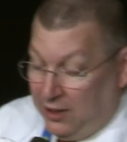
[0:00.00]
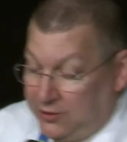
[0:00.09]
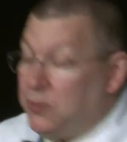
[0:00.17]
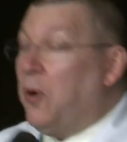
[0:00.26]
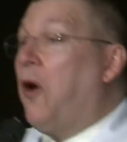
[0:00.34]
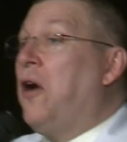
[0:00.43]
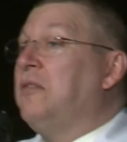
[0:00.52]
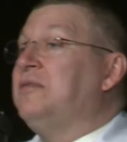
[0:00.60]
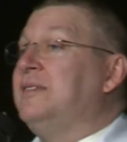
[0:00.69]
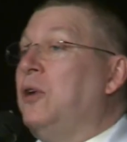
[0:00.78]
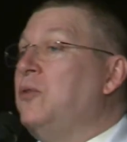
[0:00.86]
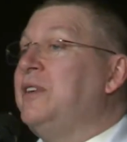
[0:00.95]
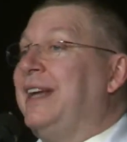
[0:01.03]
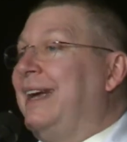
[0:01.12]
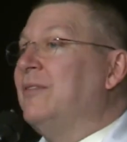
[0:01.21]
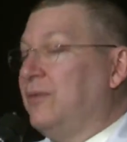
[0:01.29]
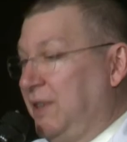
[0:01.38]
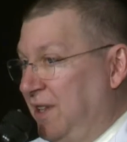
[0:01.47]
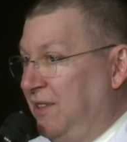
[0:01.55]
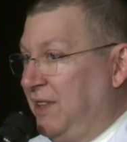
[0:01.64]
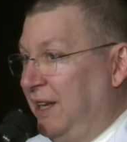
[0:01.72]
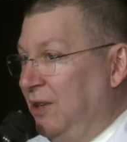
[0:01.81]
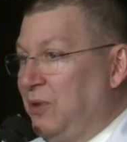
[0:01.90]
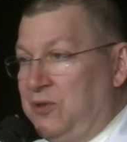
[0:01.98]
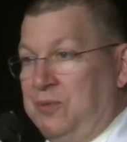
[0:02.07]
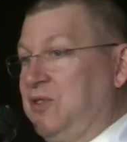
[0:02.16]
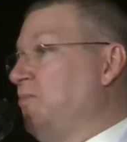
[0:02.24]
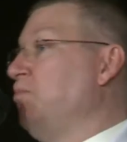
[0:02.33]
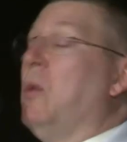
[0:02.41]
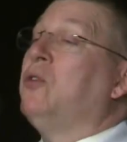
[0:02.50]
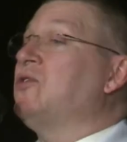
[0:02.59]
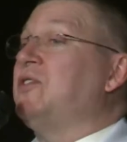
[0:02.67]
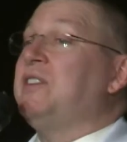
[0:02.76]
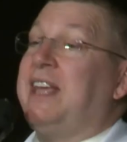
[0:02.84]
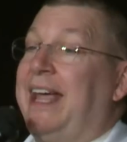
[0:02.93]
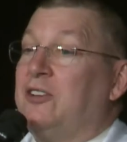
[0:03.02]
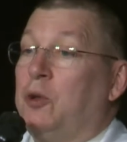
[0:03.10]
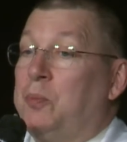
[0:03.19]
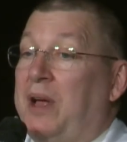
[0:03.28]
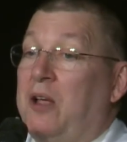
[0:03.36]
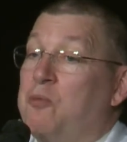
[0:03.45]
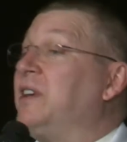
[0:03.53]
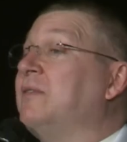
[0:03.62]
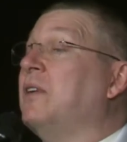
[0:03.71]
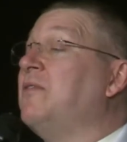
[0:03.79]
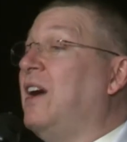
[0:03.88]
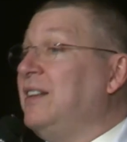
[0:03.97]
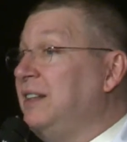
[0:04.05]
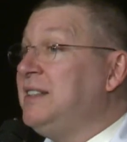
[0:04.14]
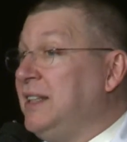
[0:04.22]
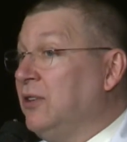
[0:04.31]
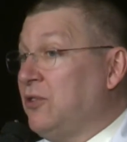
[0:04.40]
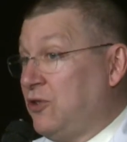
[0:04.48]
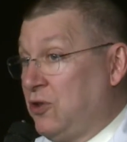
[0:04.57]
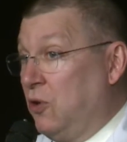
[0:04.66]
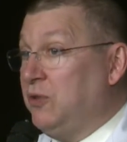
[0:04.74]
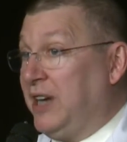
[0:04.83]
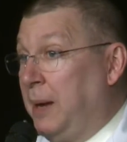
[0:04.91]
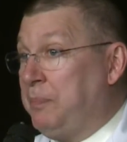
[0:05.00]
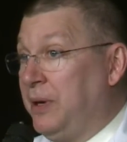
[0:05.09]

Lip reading: to offload everything, which was mostly handled by whatever volunteers showed up.